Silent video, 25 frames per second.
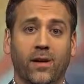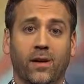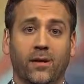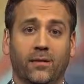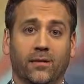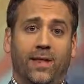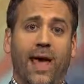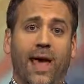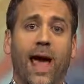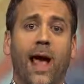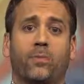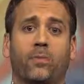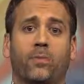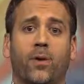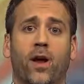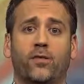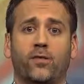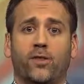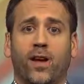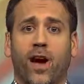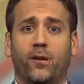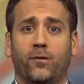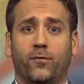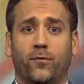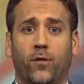It's Dak
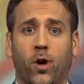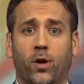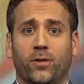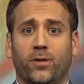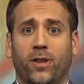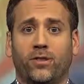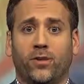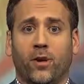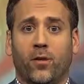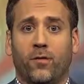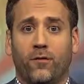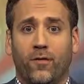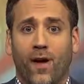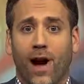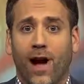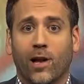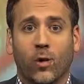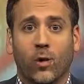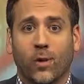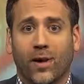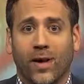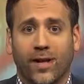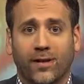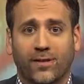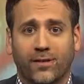Prescott's fault that they're
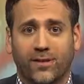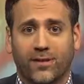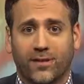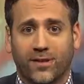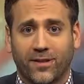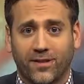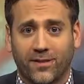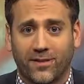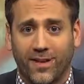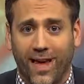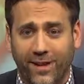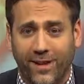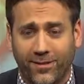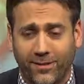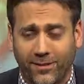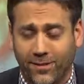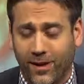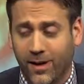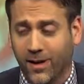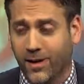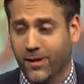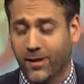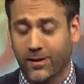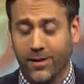following it to success.